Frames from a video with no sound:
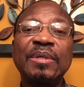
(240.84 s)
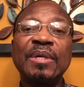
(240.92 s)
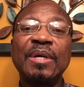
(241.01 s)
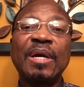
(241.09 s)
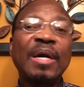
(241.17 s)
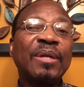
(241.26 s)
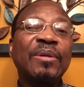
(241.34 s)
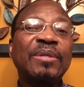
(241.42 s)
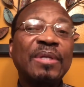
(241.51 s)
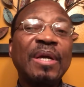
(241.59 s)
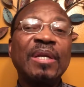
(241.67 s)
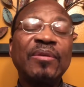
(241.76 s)
cannot
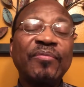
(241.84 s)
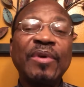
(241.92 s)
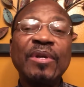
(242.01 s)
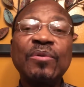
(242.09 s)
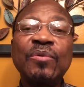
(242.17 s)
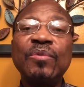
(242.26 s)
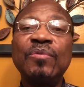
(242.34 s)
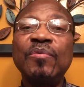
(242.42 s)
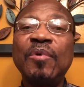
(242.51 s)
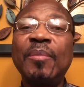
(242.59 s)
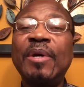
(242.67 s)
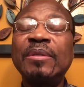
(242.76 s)
get a very good
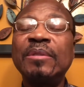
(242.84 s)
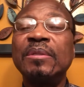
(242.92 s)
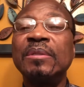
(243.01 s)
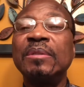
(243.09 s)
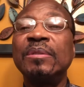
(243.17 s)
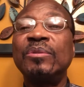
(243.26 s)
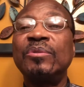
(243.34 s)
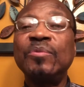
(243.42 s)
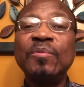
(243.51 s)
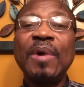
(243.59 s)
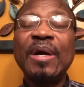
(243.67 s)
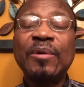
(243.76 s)
woman to
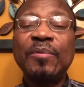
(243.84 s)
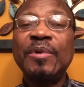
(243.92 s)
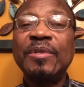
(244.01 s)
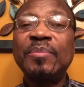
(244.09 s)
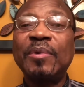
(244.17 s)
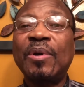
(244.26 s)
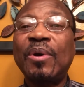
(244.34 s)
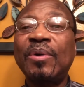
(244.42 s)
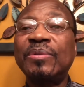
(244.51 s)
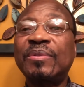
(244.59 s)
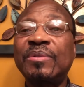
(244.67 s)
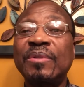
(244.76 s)
work with,
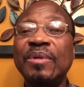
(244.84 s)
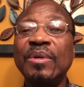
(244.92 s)
because